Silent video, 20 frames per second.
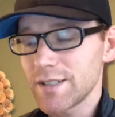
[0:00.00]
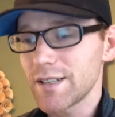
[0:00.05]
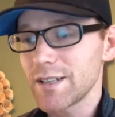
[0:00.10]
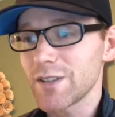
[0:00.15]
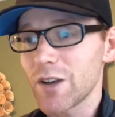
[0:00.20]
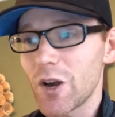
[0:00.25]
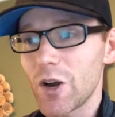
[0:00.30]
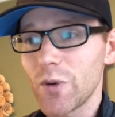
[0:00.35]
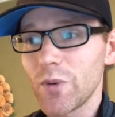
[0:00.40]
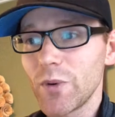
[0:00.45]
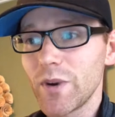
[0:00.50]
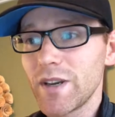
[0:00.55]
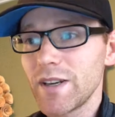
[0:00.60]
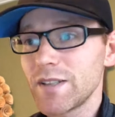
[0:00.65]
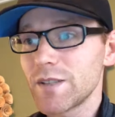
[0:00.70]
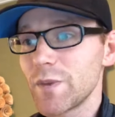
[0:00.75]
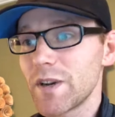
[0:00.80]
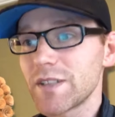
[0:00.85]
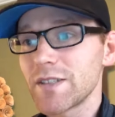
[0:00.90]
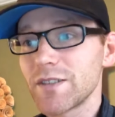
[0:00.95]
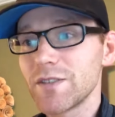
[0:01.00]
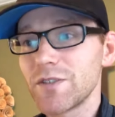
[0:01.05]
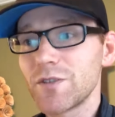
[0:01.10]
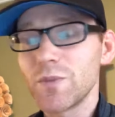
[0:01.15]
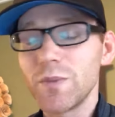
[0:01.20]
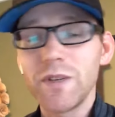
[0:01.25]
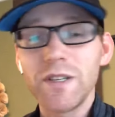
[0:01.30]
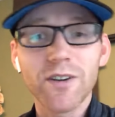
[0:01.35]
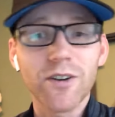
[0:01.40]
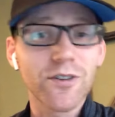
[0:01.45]
As always, message
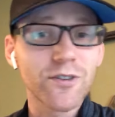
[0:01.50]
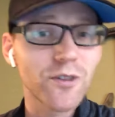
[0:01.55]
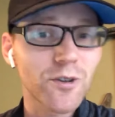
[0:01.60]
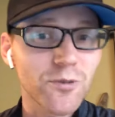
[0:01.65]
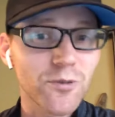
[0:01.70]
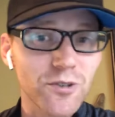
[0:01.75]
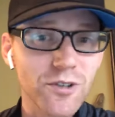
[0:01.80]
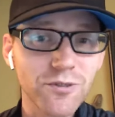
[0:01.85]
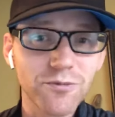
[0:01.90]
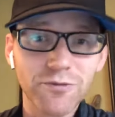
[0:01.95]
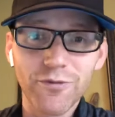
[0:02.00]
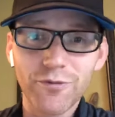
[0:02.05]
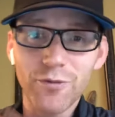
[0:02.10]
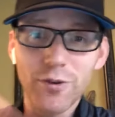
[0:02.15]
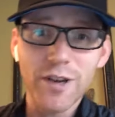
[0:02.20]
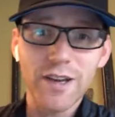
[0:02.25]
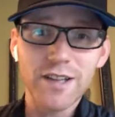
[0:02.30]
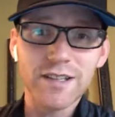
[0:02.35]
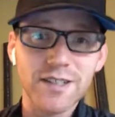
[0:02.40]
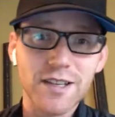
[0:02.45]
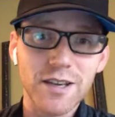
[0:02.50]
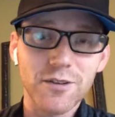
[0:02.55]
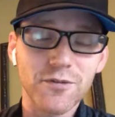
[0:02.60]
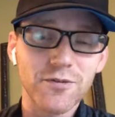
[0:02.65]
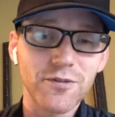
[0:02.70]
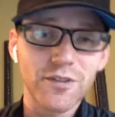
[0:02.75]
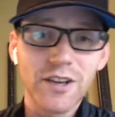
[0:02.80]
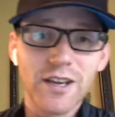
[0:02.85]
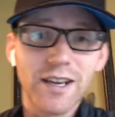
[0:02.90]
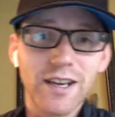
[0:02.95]
me on Dojo if you guys have
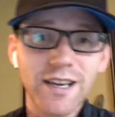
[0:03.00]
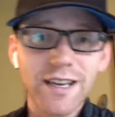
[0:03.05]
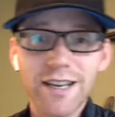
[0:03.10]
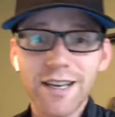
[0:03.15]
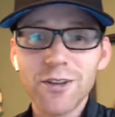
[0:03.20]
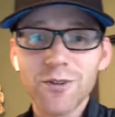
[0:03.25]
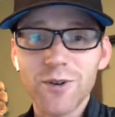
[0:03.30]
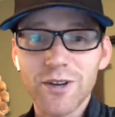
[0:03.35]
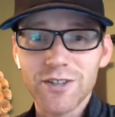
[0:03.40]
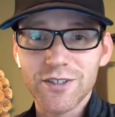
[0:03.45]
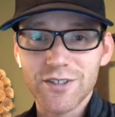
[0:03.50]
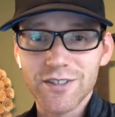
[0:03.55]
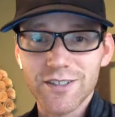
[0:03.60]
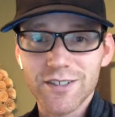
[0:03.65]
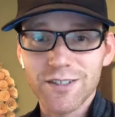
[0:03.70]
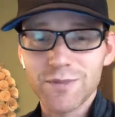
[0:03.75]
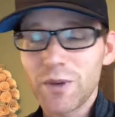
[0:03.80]
any questions.